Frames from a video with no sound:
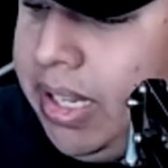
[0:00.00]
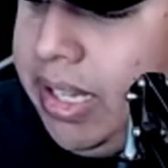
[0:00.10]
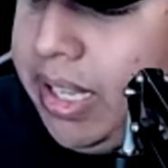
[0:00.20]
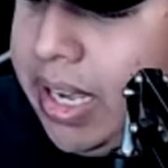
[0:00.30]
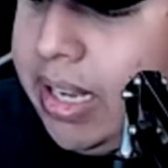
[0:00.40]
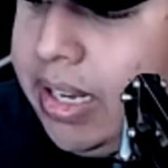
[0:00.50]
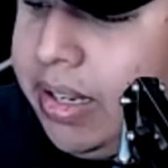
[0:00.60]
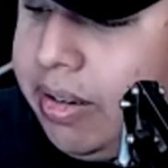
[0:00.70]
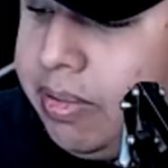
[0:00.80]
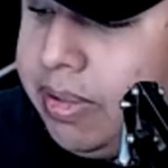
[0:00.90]
the end,
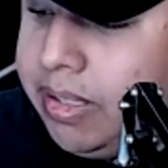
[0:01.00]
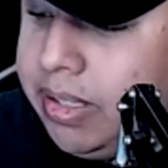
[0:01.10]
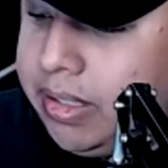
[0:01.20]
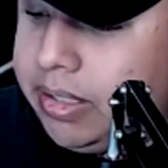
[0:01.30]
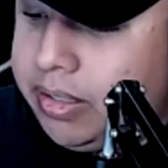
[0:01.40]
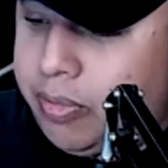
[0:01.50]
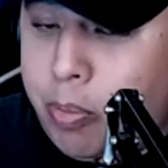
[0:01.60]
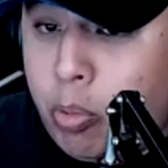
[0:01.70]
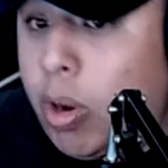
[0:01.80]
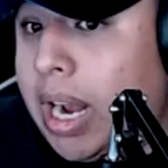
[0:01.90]
it's just
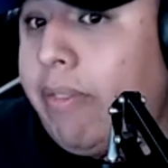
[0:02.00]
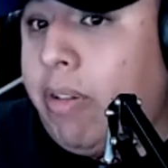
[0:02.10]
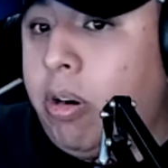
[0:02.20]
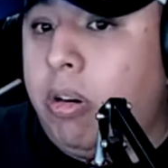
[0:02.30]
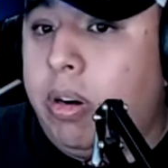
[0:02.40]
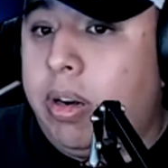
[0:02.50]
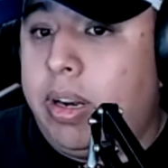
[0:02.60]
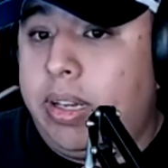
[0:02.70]
from what I've heard,